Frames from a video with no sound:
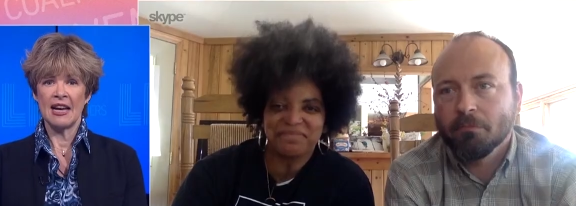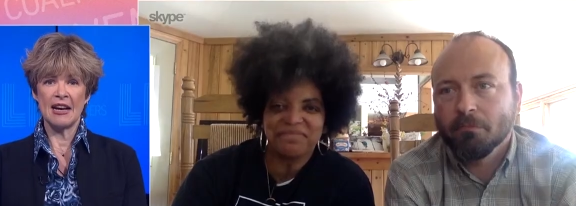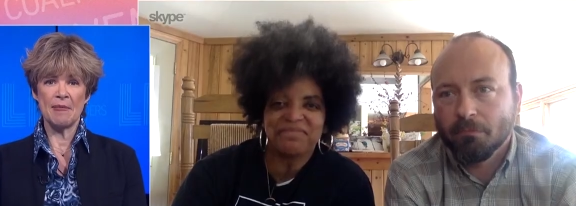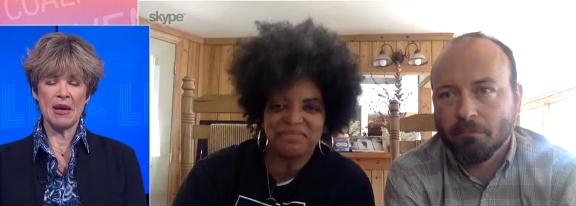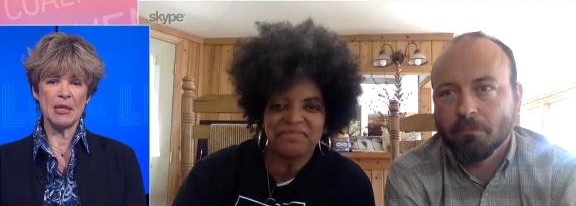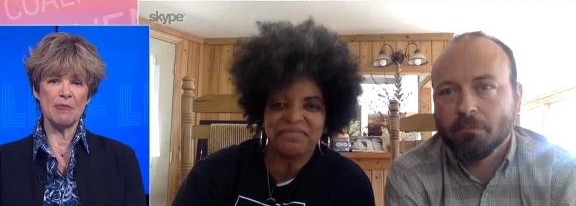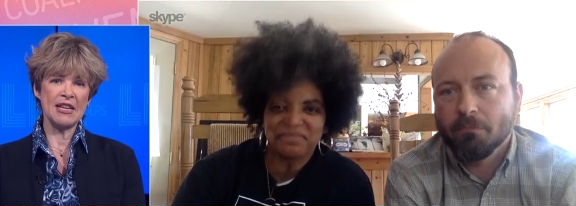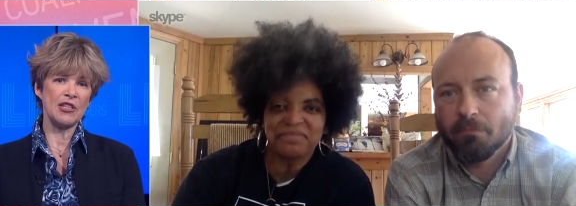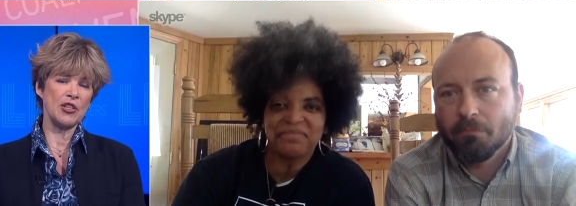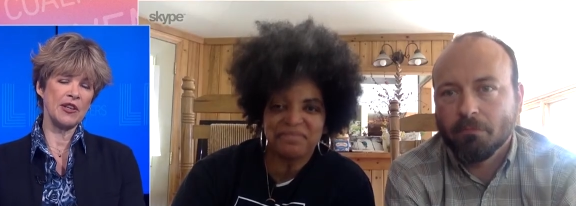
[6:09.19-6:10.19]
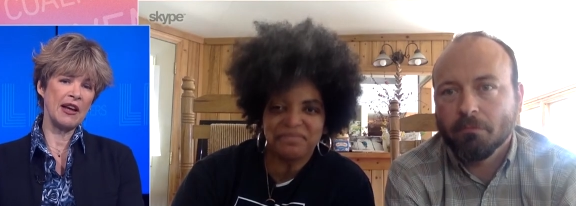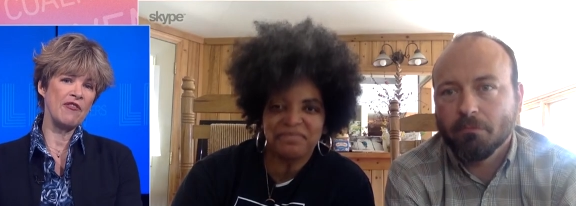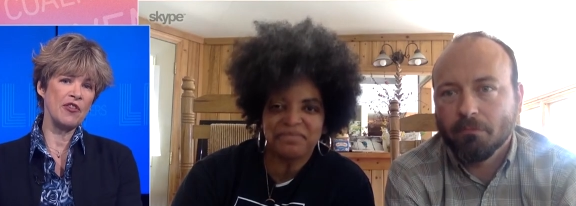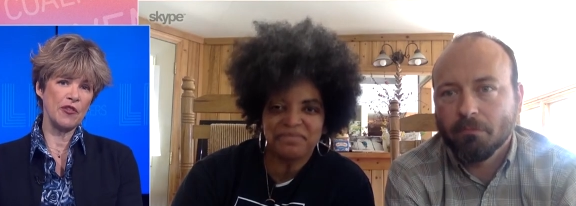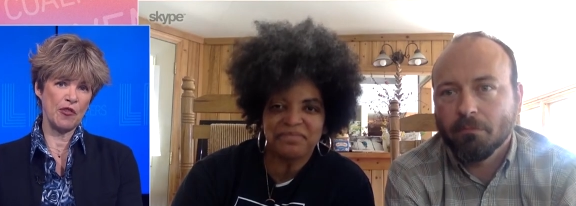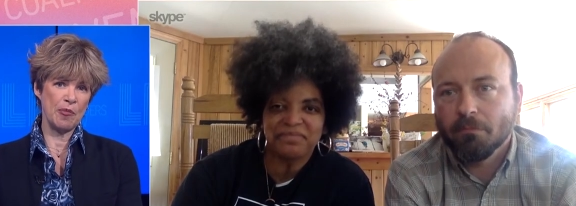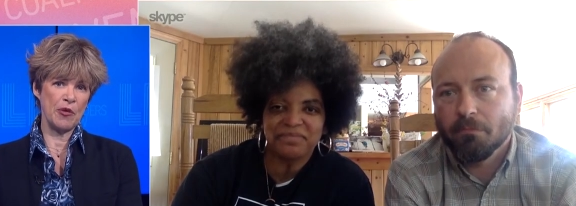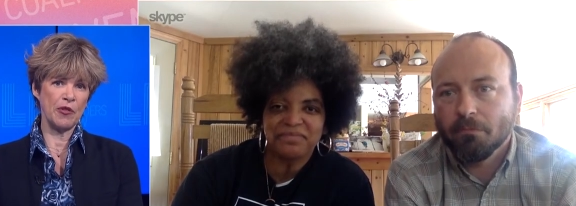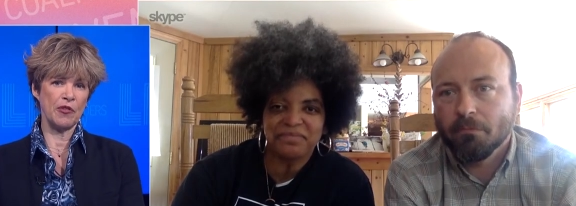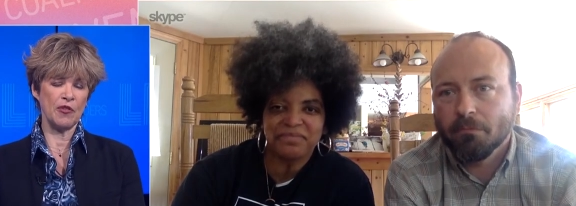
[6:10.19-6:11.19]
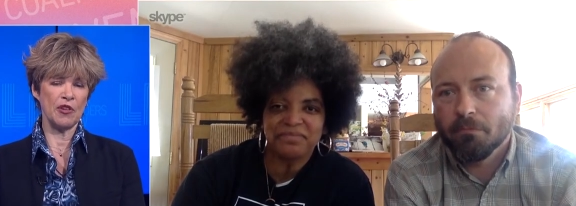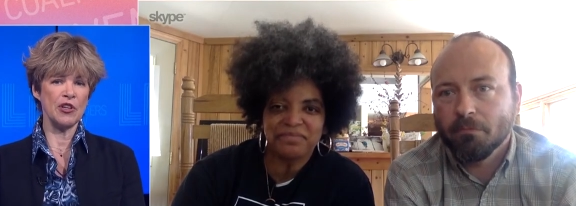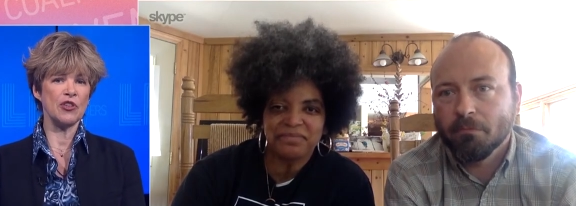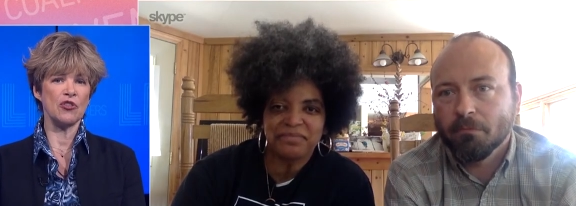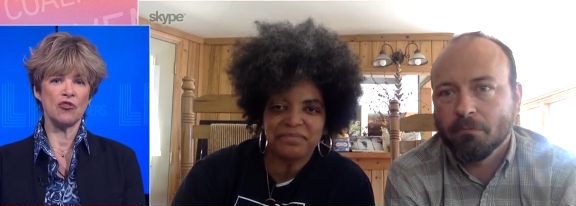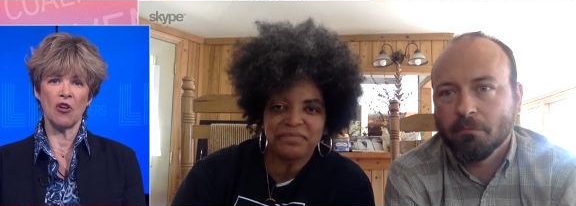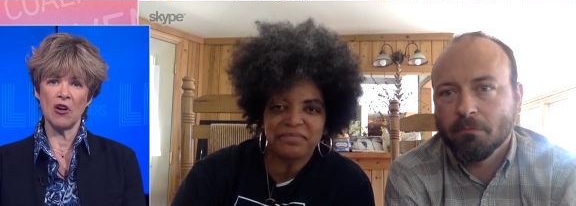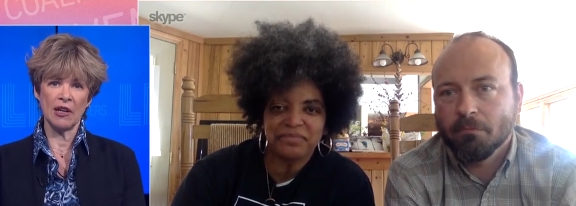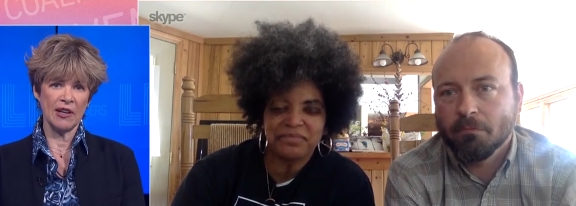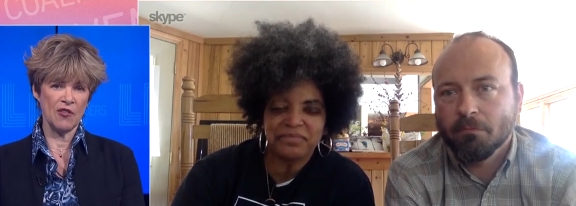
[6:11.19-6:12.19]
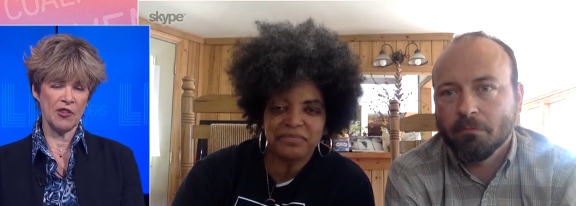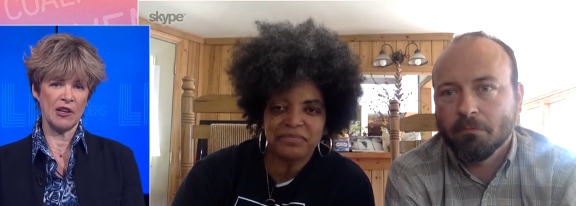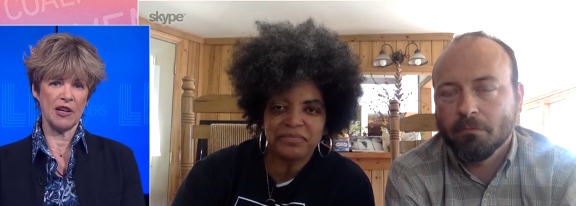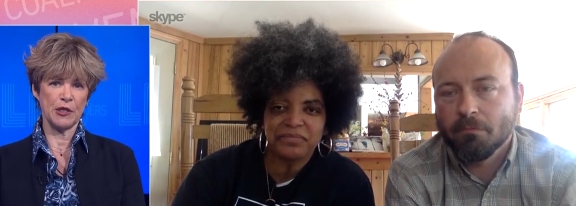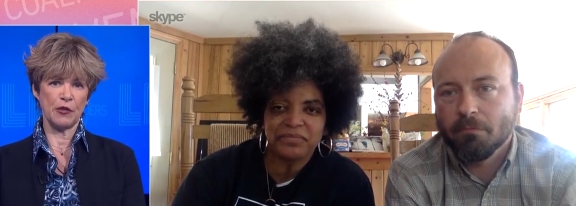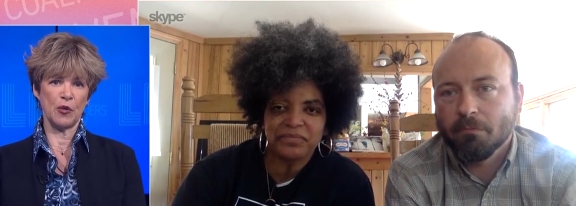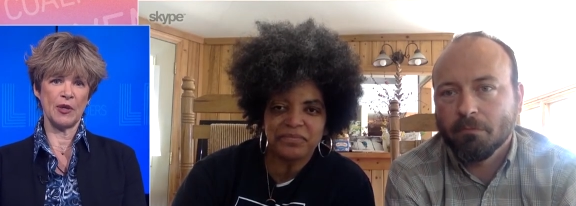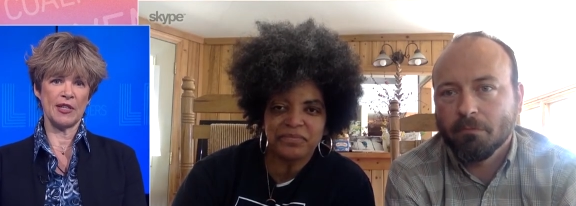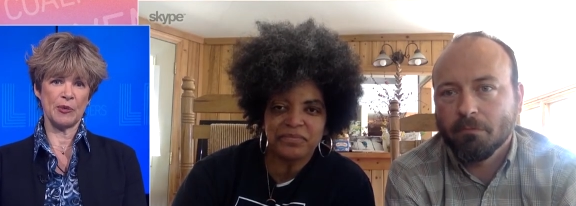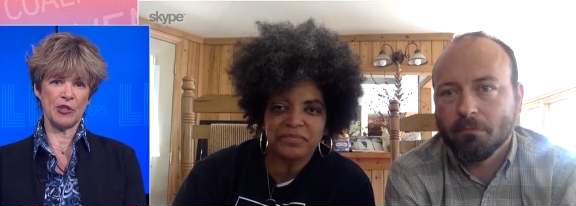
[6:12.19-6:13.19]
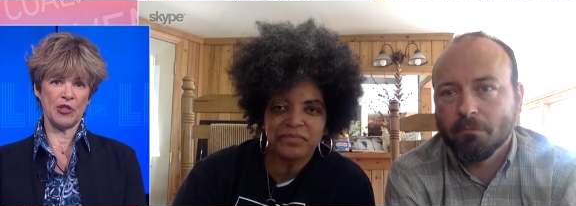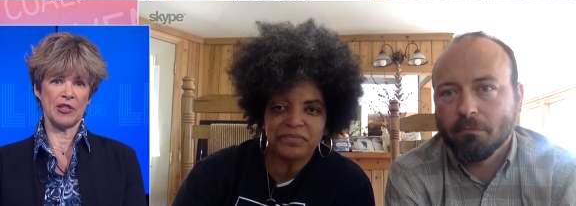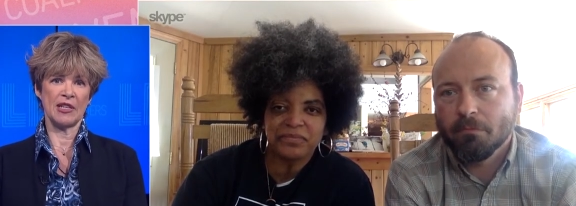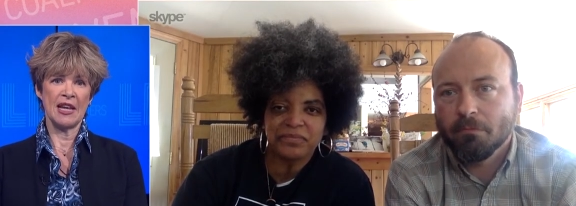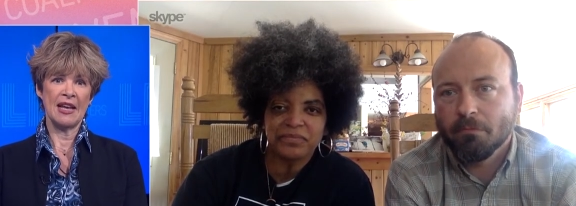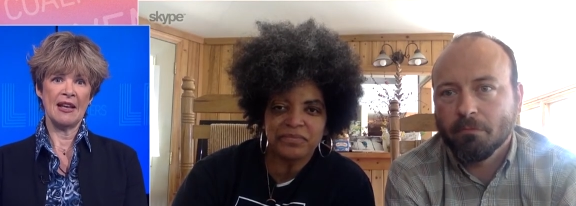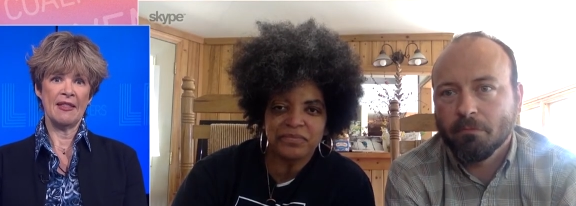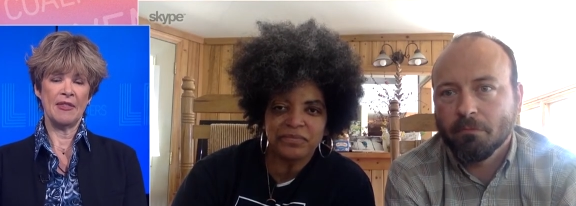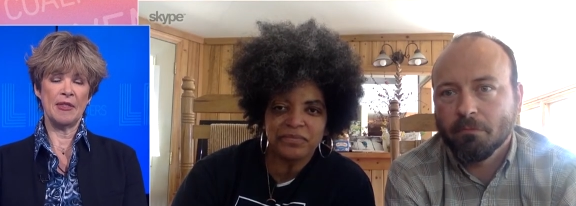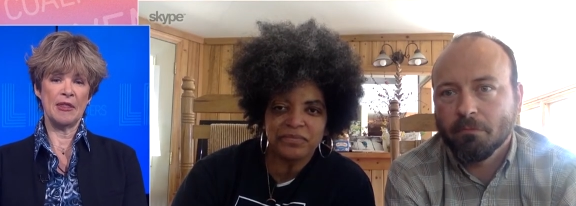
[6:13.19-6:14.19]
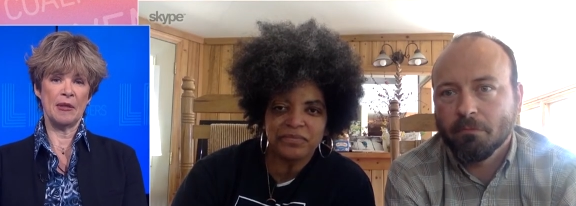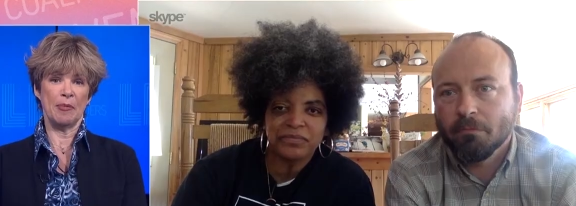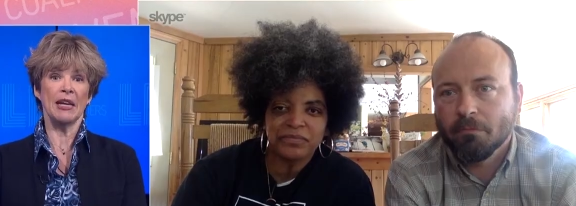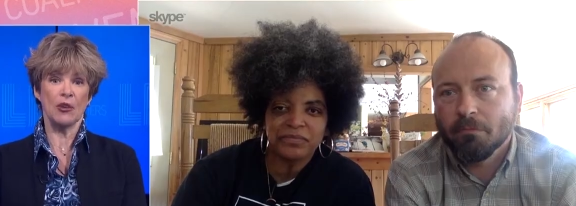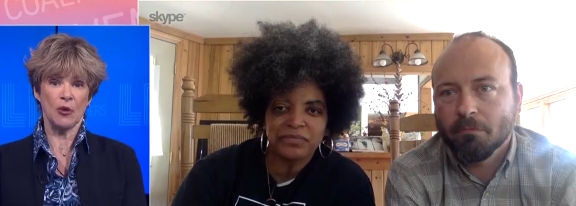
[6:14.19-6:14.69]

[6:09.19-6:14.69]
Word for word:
Speaker 1: and the message that I've heard from both of you very strongly over the last few weeks, which is the big